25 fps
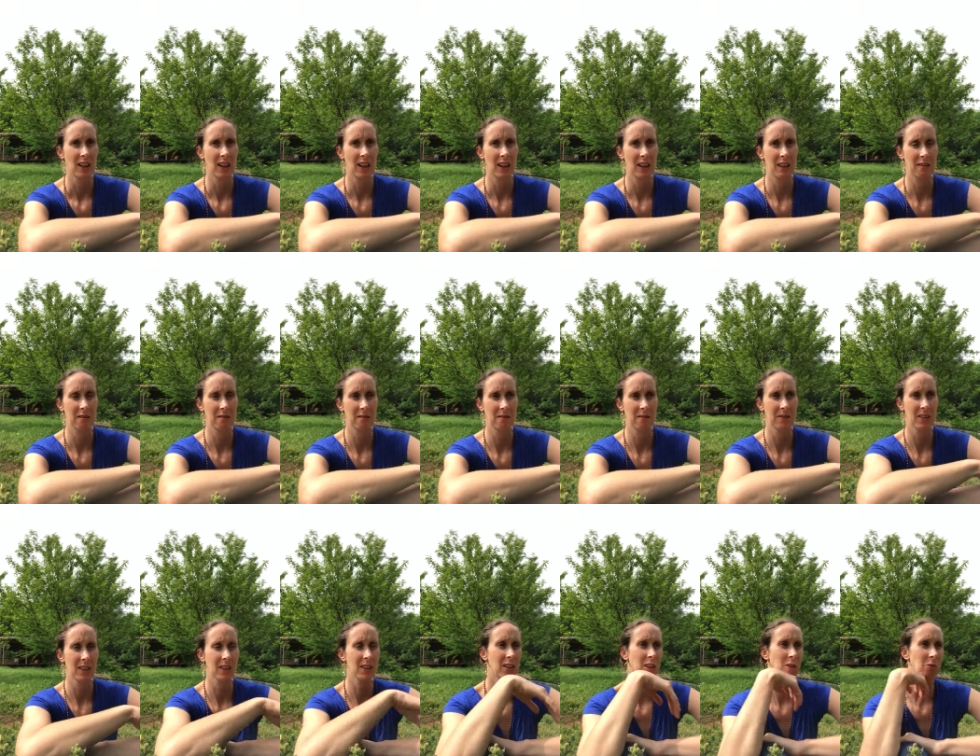
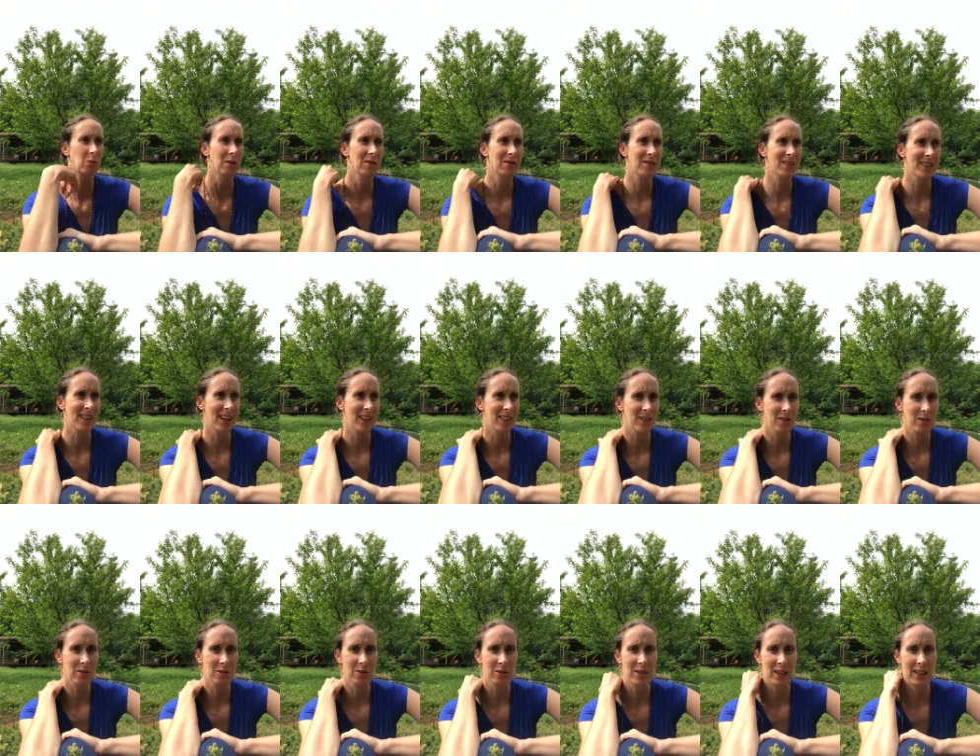Um, you know, we've
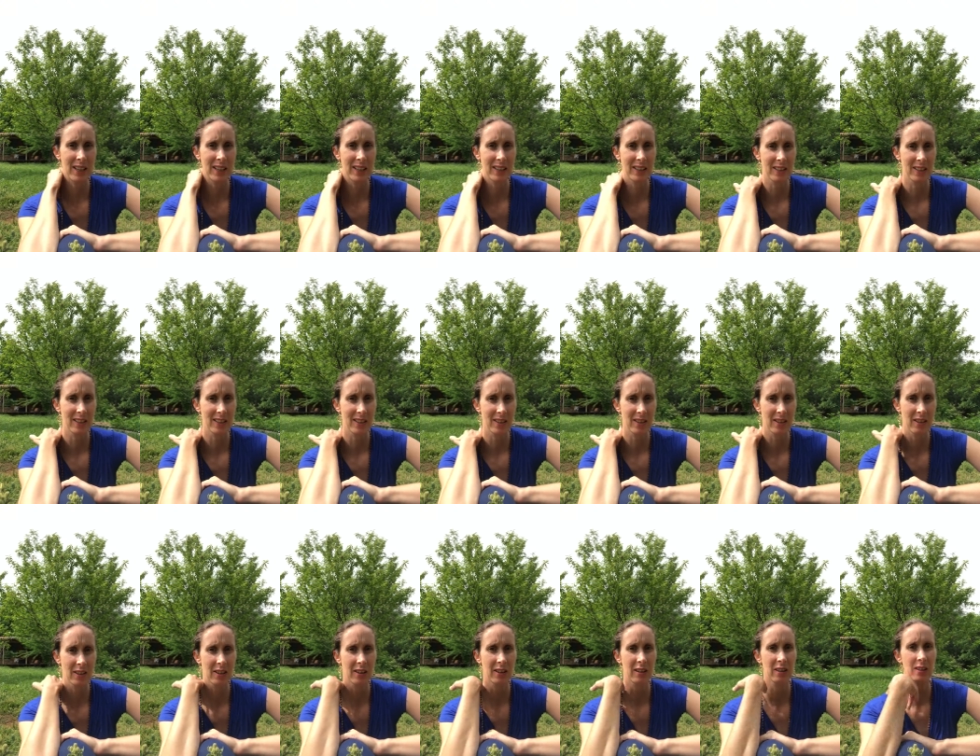settled into
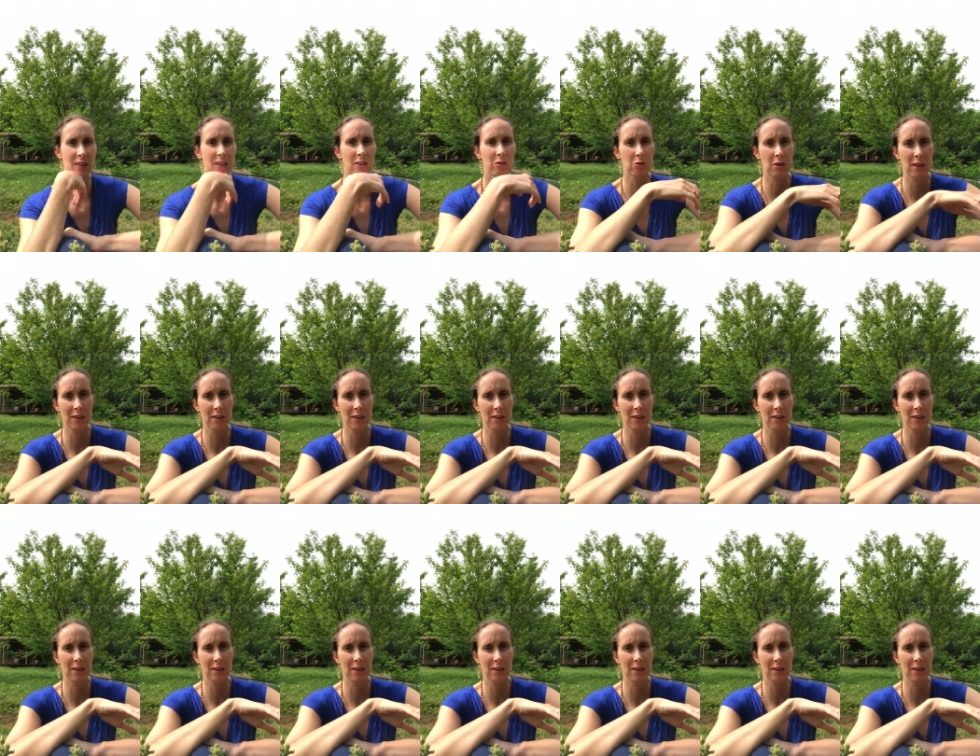the, the